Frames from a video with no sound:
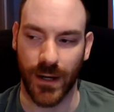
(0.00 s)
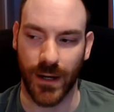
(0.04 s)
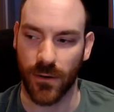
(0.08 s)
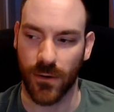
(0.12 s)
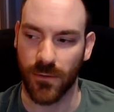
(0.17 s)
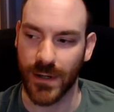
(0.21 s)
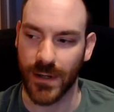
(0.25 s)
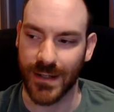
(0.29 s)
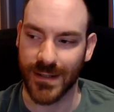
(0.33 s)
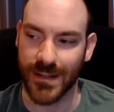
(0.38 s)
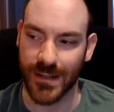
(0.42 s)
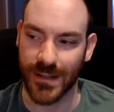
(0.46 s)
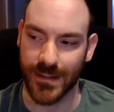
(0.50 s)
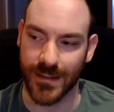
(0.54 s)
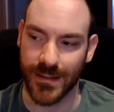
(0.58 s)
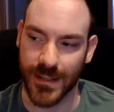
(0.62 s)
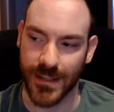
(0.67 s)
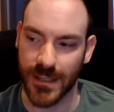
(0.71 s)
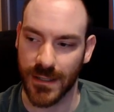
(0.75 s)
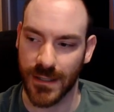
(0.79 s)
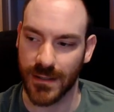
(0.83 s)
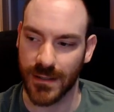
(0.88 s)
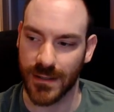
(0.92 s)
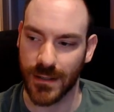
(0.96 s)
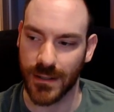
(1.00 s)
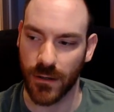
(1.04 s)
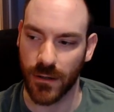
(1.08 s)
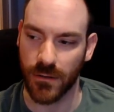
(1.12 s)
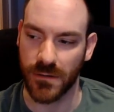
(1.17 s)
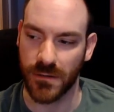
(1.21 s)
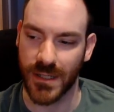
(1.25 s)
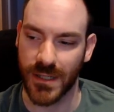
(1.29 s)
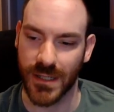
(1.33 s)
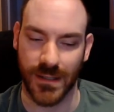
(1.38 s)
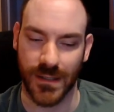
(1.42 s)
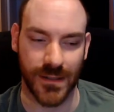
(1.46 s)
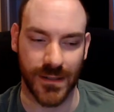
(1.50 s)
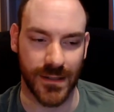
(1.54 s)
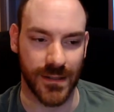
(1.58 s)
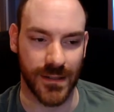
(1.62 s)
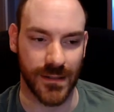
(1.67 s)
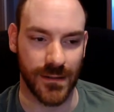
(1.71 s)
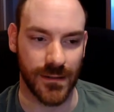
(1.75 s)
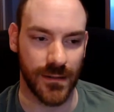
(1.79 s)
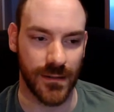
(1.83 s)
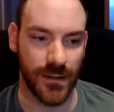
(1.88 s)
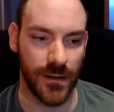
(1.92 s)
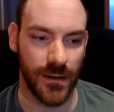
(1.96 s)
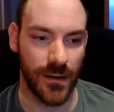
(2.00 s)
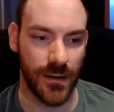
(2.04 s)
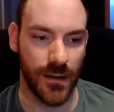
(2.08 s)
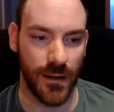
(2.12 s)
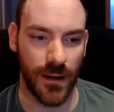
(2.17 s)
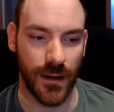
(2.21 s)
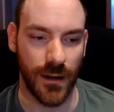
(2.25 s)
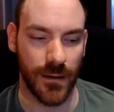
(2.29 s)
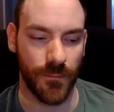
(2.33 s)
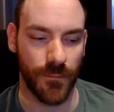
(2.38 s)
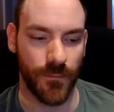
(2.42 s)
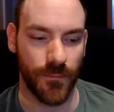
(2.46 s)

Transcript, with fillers: All these indigenous cultures and and